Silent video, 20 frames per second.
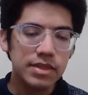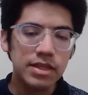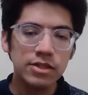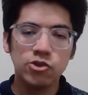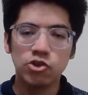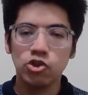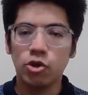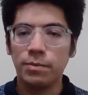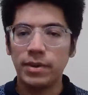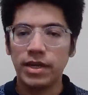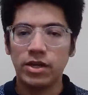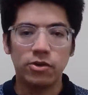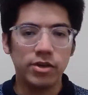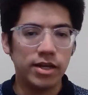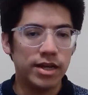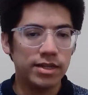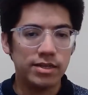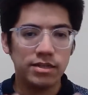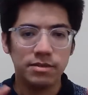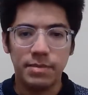topic or
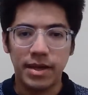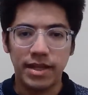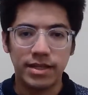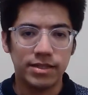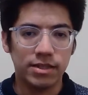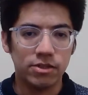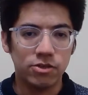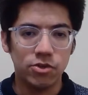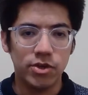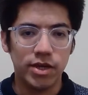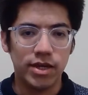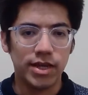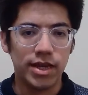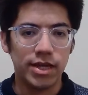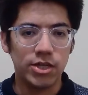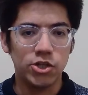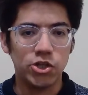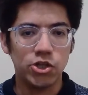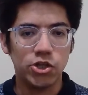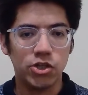any debate that you
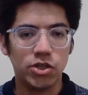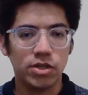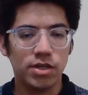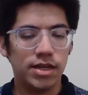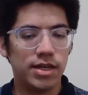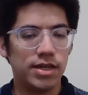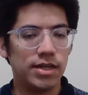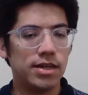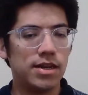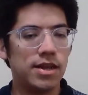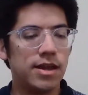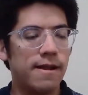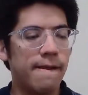engage in,